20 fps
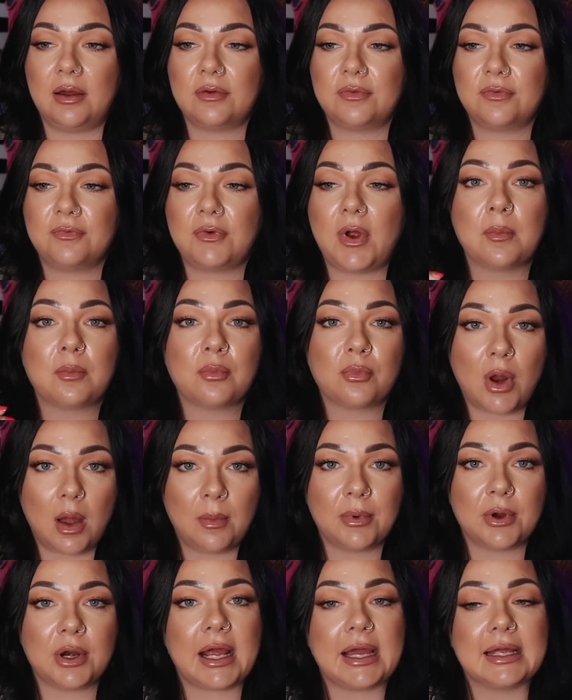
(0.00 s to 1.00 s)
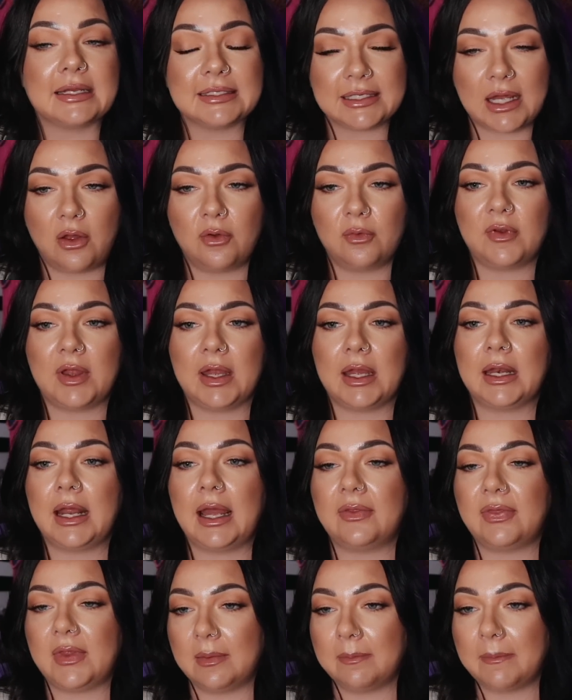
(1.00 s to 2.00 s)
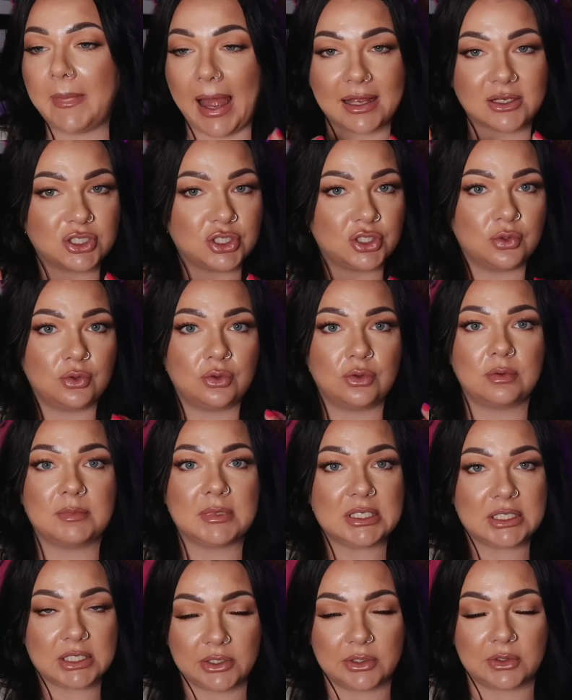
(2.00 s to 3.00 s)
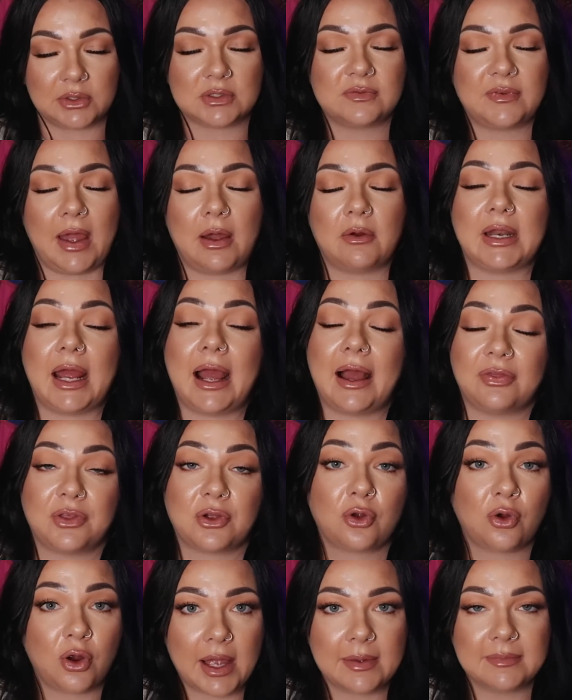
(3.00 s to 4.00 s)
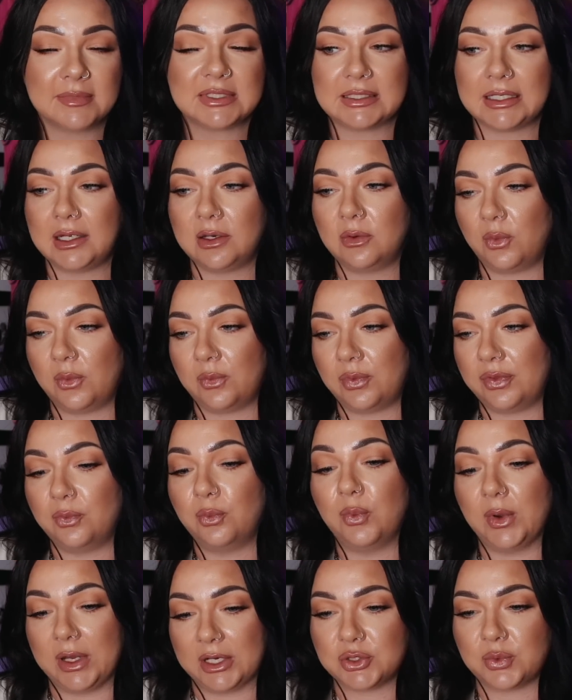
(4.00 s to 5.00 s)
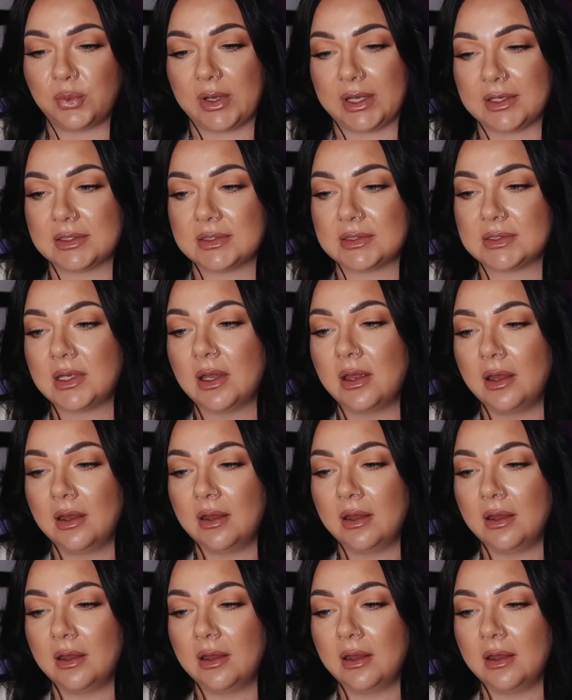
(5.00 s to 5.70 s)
from Robert and Delvin and then matched to the materials found at the crime scene, which was